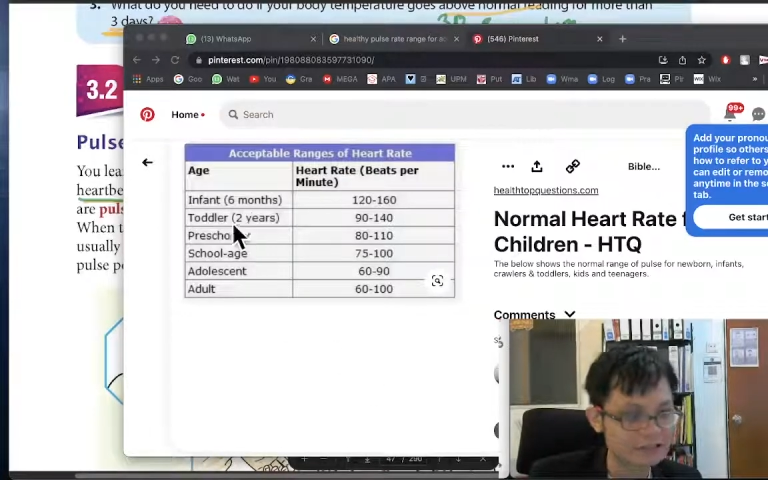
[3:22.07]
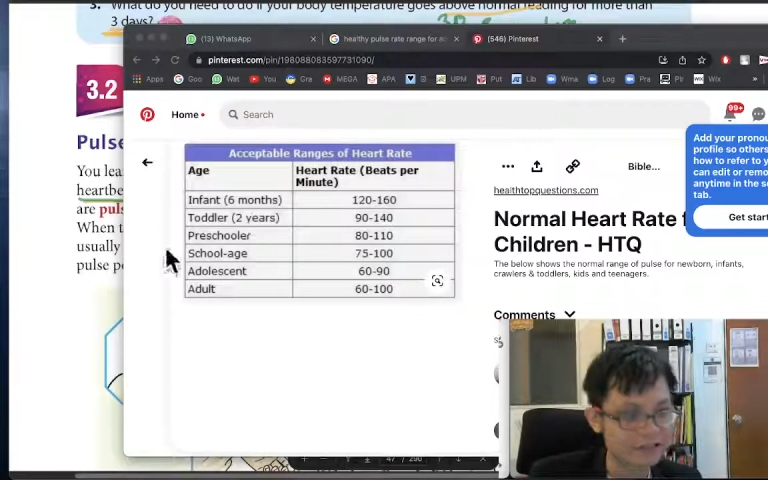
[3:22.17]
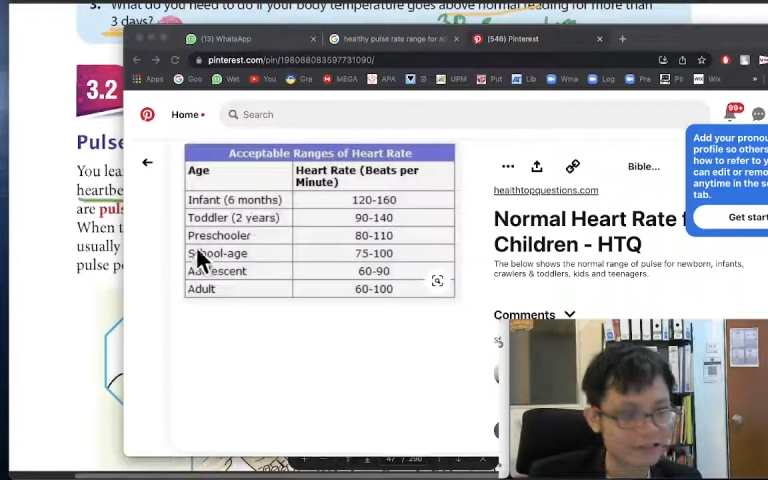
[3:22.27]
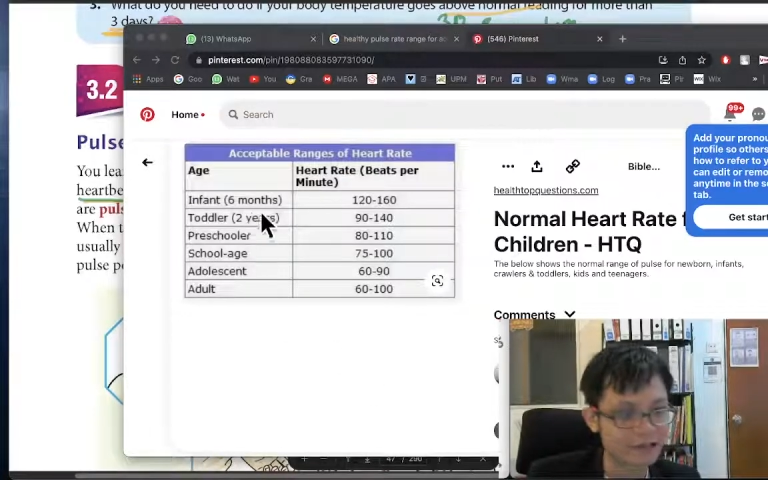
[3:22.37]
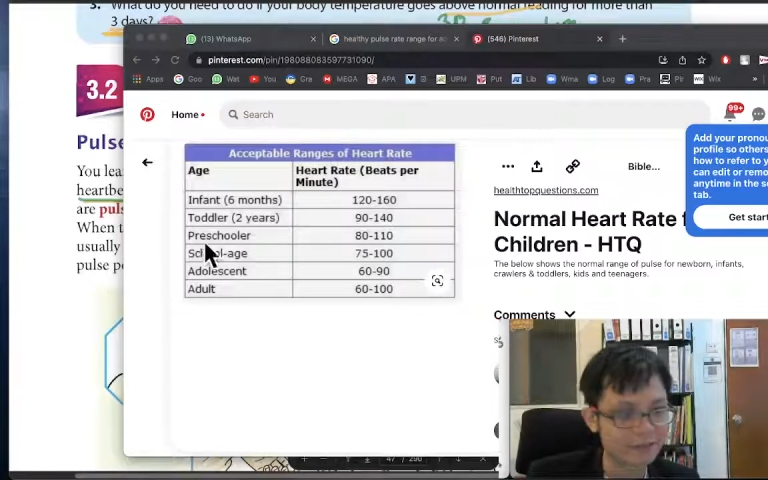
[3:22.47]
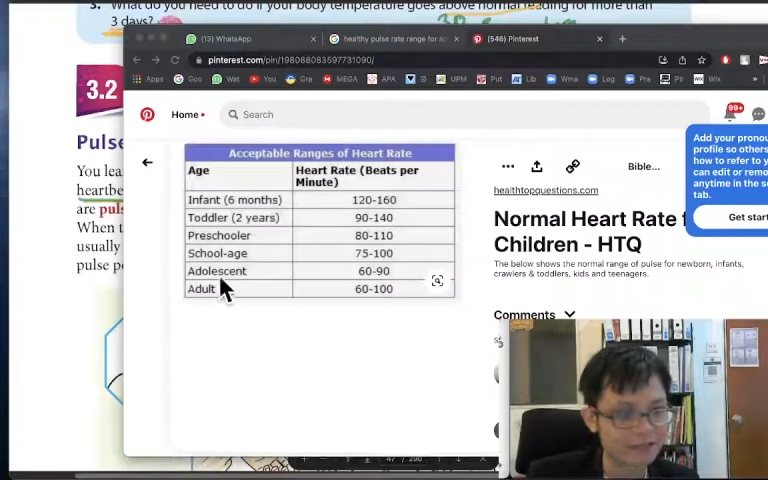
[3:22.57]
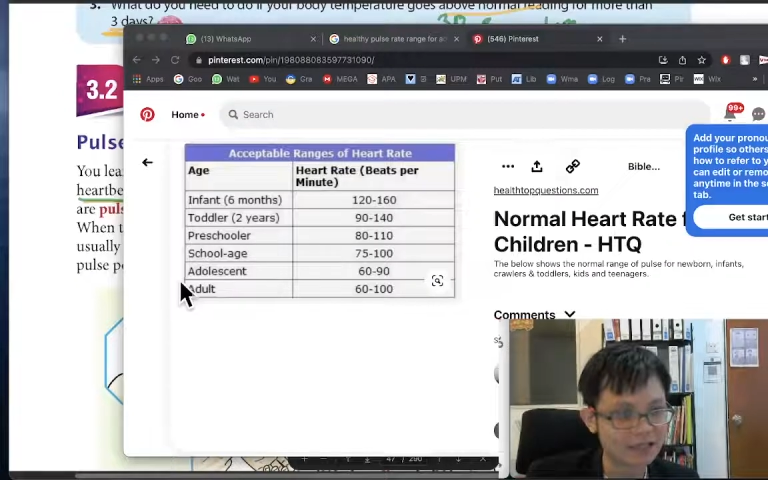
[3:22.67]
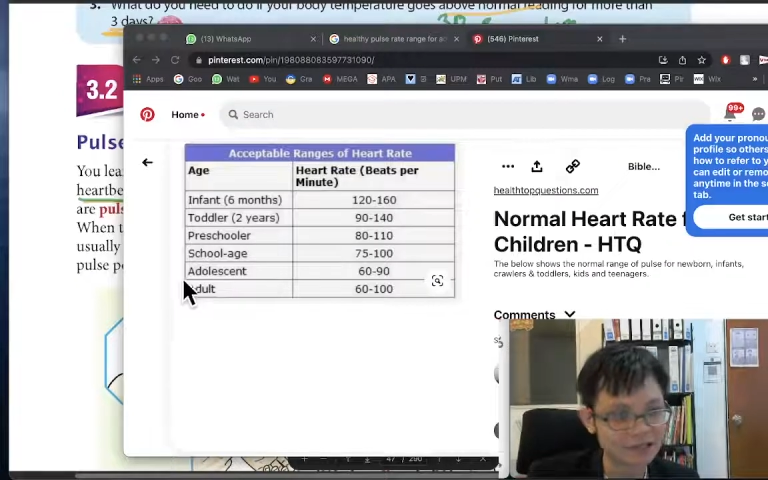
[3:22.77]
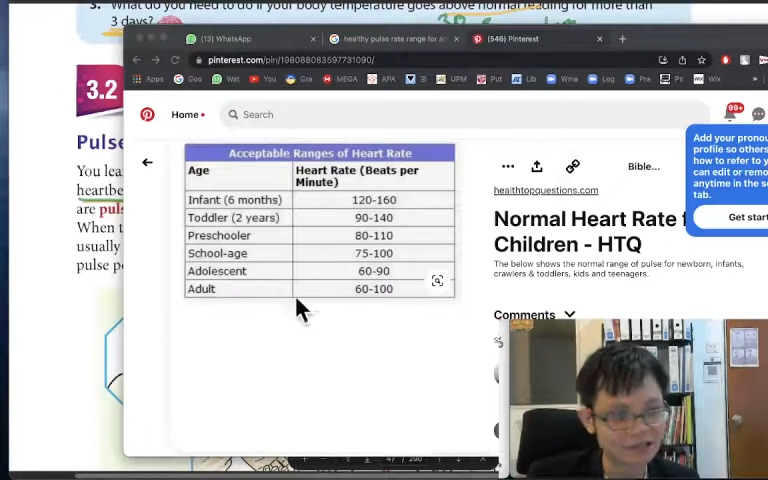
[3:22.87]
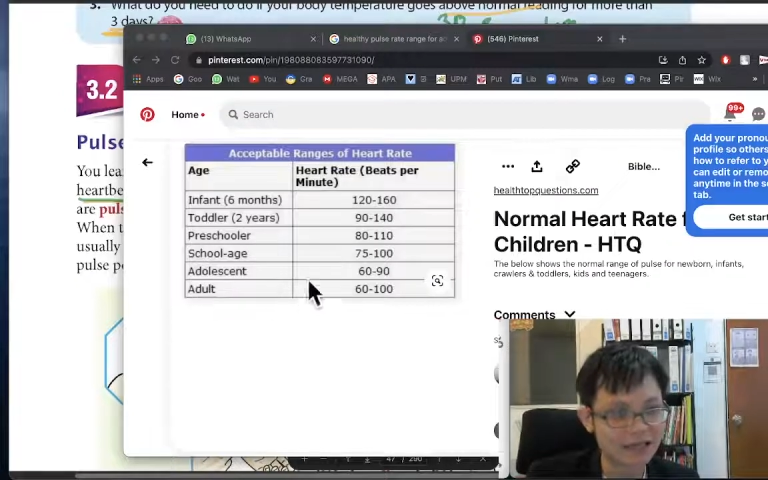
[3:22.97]

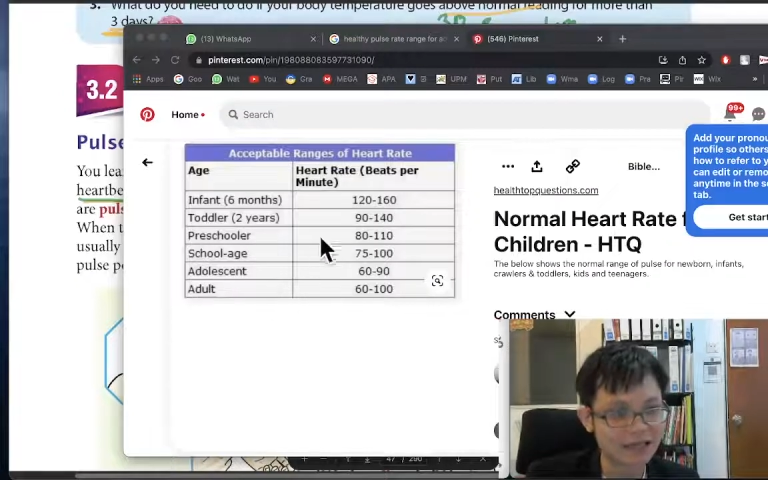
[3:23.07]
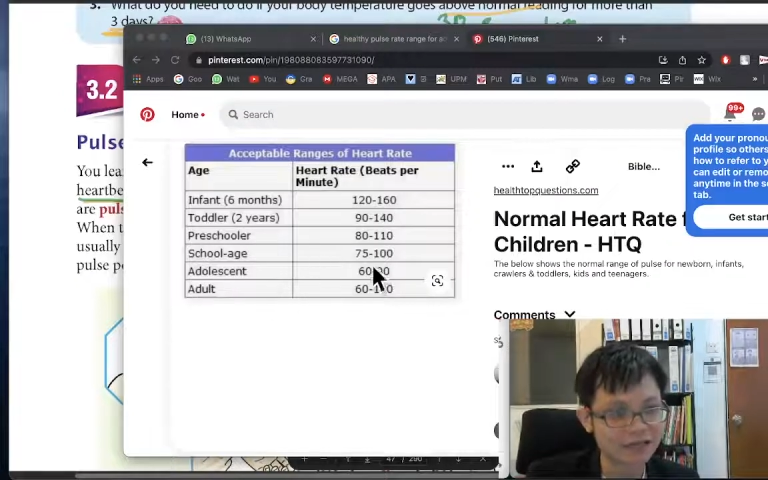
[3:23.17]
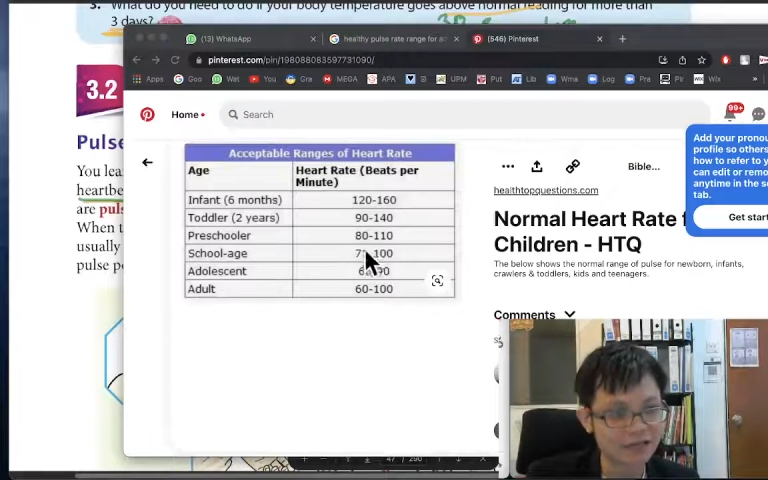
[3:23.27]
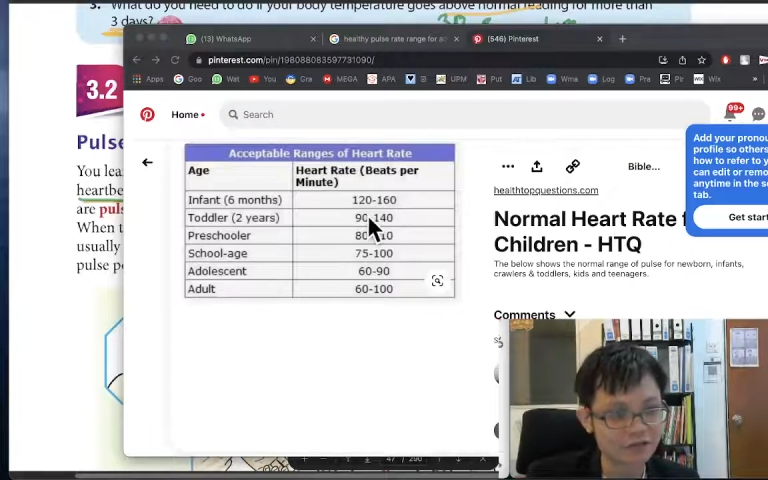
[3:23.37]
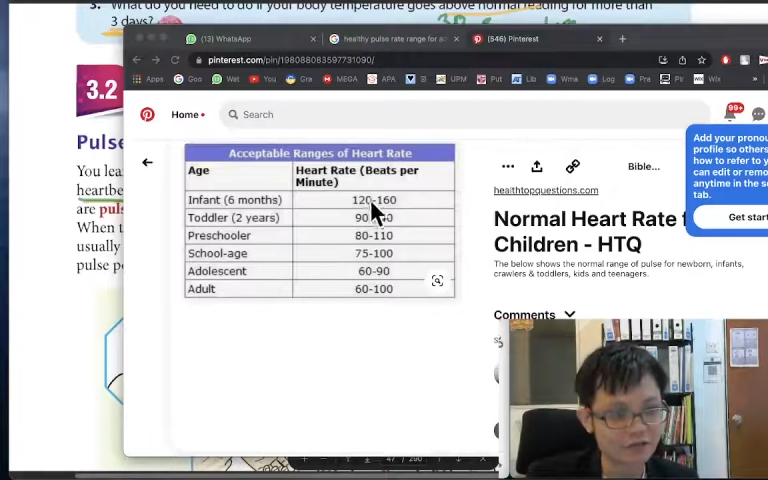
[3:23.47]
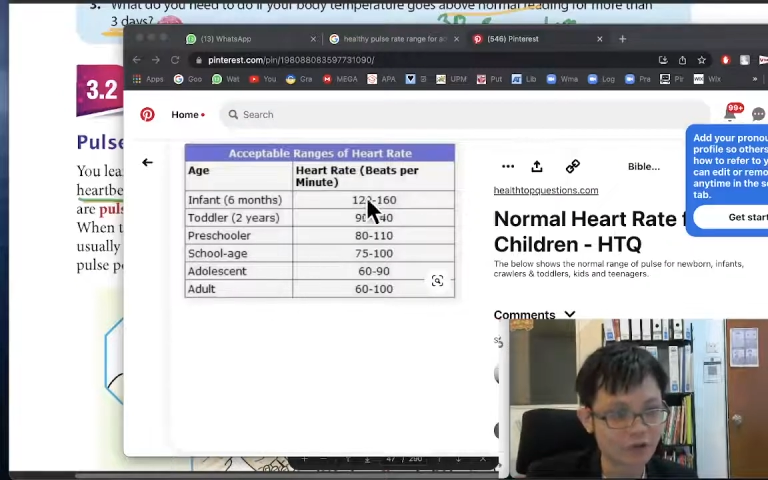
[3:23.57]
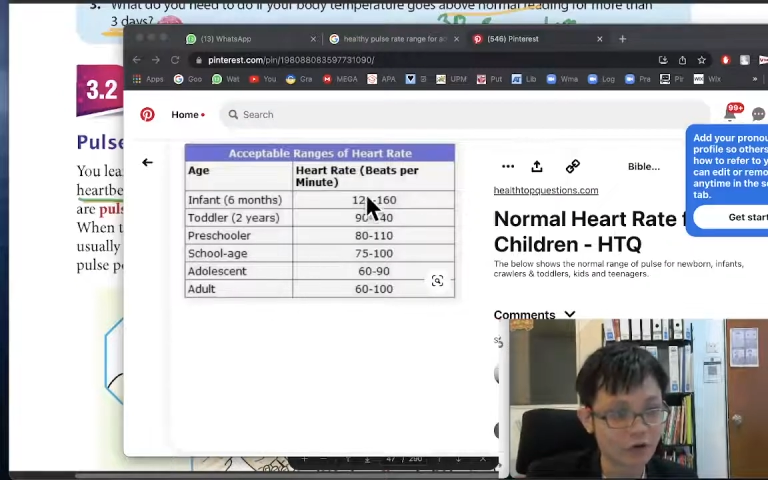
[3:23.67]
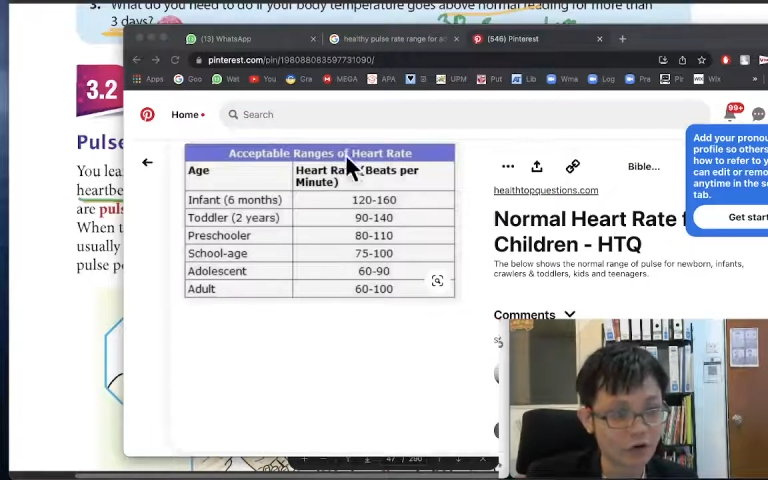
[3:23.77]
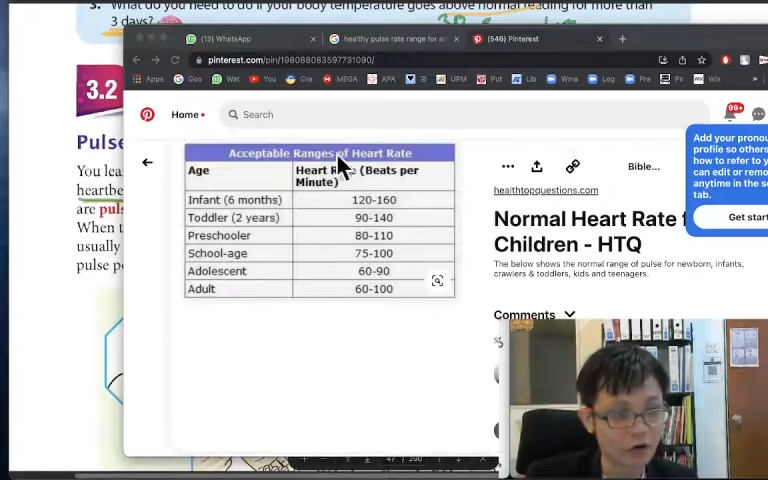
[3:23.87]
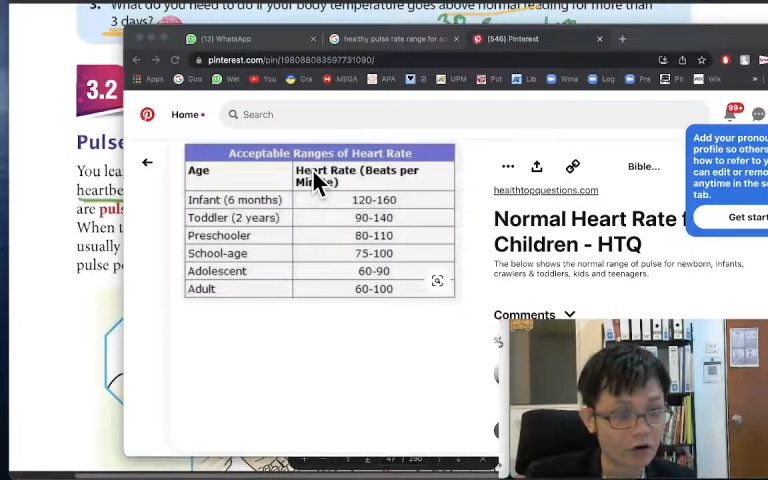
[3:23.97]
exercise so
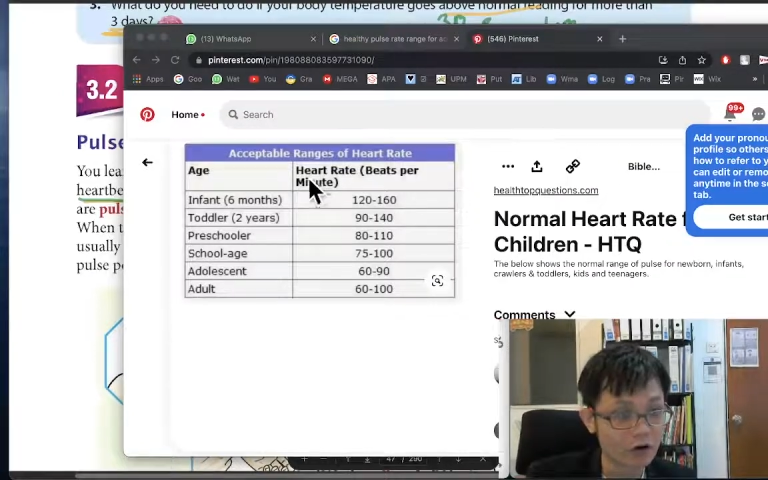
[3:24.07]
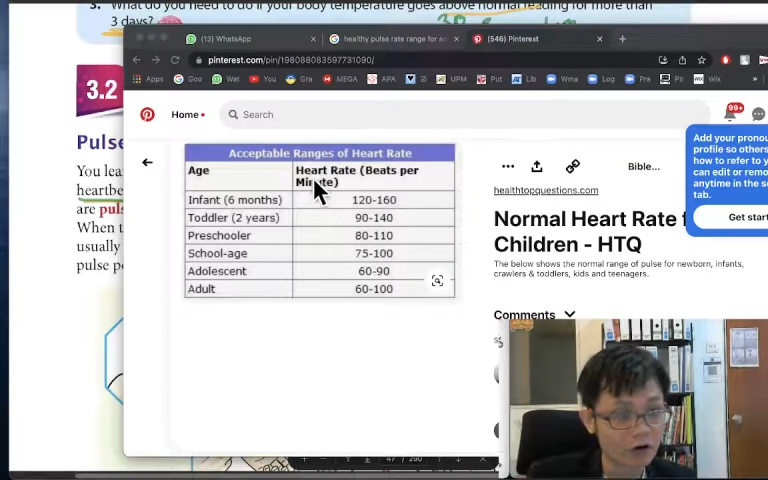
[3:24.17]
your